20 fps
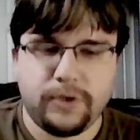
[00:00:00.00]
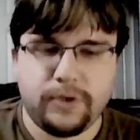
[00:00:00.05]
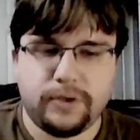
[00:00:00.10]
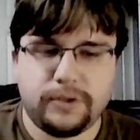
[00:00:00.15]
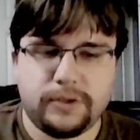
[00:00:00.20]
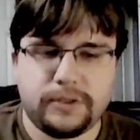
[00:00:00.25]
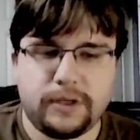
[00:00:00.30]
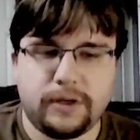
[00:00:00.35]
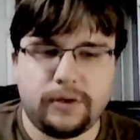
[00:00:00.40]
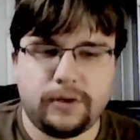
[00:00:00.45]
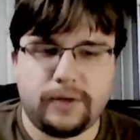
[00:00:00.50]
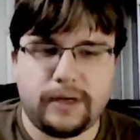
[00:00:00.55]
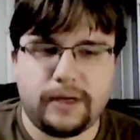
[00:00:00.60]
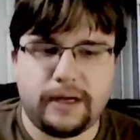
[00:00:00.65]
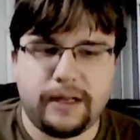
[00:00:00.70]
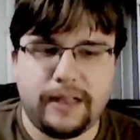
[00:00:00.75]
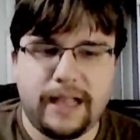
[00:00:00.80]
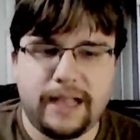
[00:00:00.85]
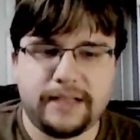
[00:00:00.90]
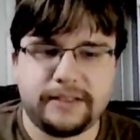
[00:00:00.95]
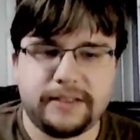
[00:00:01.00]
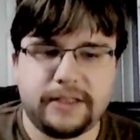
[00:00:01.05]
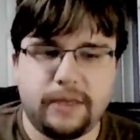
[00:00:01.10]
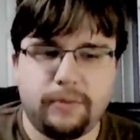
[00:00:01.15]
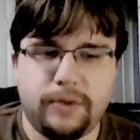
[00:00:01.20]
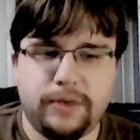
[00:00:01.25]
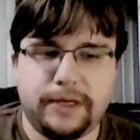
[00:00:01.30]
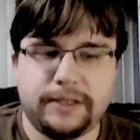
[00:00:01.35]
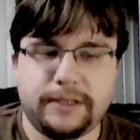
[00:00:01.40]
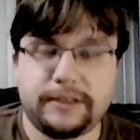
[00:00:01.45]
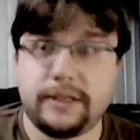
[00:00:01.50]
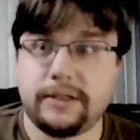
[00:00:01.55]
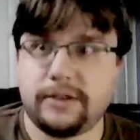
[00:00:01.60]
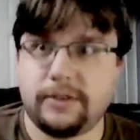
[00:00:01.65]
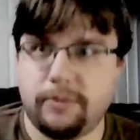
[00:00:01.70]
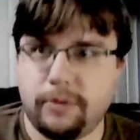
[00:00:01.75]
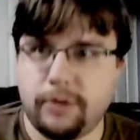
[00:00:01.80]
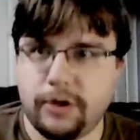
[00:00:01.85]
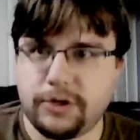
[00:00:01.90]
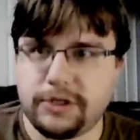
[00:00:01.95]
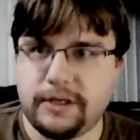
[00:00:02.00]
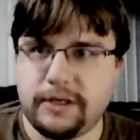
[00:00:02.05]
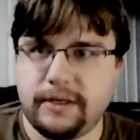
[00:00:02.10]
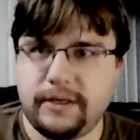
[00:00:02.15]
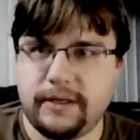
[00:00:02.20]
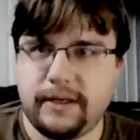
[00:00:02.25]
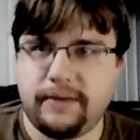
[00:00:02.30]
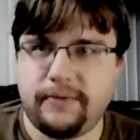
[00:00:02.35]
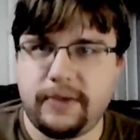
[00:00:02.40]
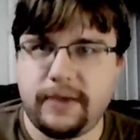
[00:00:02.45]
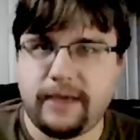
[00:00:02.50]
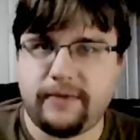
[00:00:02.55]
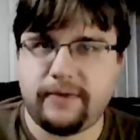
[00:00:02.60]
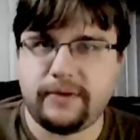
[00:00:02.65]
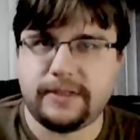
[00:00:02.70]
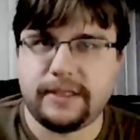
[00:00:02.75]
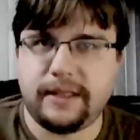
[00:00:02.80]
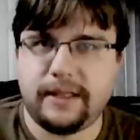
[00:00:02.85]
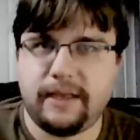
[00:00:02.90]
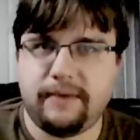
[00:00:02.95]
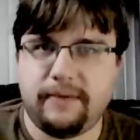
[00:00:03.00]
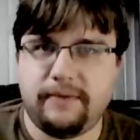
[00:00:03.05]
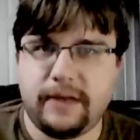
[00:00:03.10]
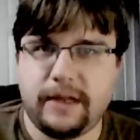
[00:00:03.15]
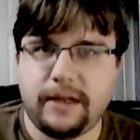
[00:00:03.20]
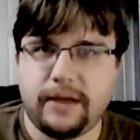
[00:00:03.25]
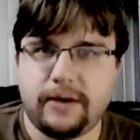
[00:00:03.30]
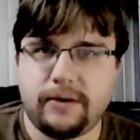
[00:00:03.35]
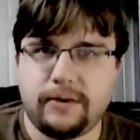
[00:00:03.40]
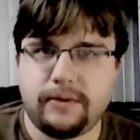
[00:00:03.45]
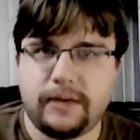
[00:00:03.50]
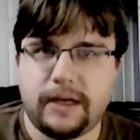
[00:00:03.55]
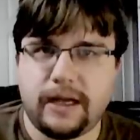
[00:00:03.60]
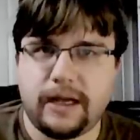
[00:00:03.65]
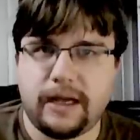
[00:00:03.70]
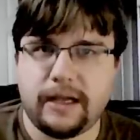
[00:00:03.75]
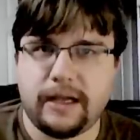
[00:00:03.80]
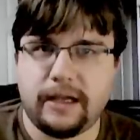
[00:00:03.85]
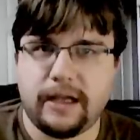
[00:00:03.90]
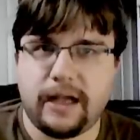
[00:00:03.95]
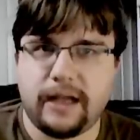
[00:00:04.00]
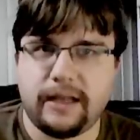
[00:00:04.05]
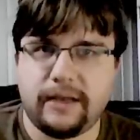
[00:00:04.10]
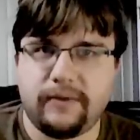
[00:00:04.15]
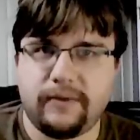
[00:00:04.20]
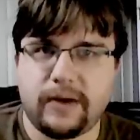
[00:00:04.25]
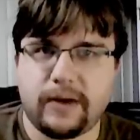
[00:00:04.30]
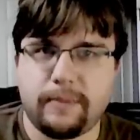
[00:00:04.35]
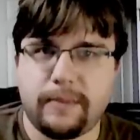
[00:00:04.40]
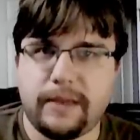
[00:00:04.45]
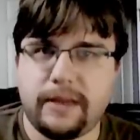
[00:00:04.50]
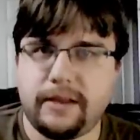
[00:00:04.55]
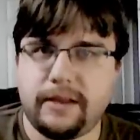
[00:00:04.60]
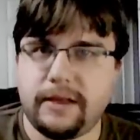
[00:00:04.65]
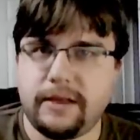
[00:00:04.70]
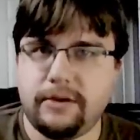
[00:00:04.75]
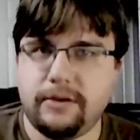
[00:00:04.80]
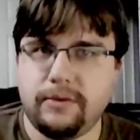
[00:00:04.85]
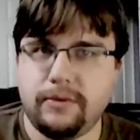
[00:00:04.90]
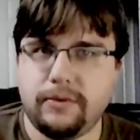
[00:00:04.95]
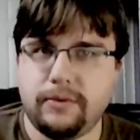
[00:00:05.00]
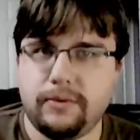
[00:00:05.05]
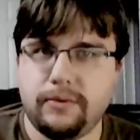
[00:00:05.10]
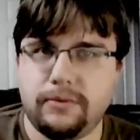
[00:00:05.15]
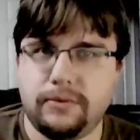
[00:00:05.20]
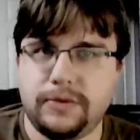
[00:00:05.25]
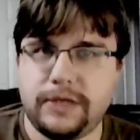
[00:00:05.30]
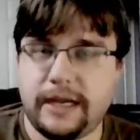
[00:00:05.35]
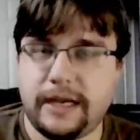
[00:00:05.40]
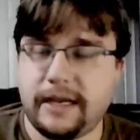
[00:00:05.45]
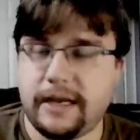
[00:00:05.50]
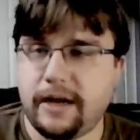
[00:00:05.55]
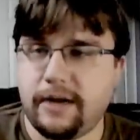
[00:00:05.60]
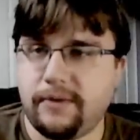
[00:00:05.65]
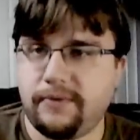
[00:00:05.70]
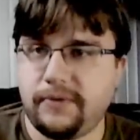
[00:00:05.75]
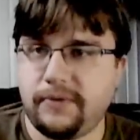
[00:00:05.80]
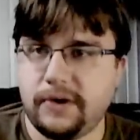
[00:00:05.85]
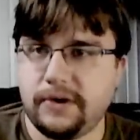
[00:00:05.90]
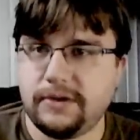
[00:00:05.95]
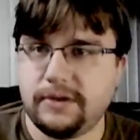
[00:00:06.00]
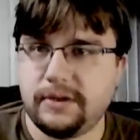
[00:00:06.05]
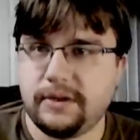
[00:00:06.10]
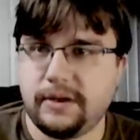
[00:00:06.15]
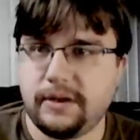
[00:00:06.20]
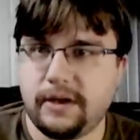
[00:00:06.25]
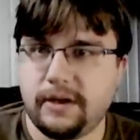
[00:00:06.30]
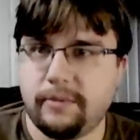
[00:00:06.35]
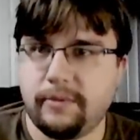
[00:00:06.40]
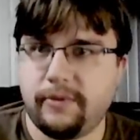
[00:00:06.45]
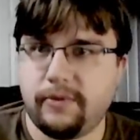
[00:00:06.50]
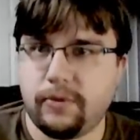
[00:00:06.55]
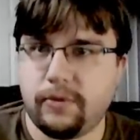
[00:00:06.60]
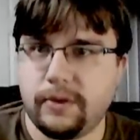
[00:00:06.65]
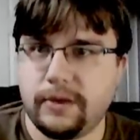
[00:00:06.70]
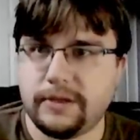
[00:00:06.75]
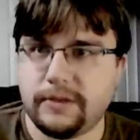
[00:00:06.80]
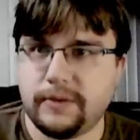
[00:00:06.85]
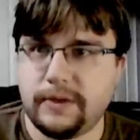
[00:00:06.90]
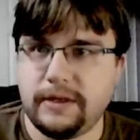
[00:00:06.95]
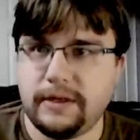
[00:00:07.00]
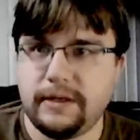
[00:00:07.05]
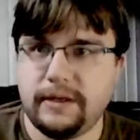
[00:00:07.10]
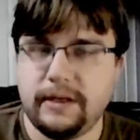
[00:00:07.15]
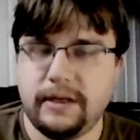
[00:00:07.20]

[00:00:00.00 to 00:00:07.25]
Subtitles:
So last time we discussed immersion, and if you haven't seen that video, I highly recommend that you check it out first before this one.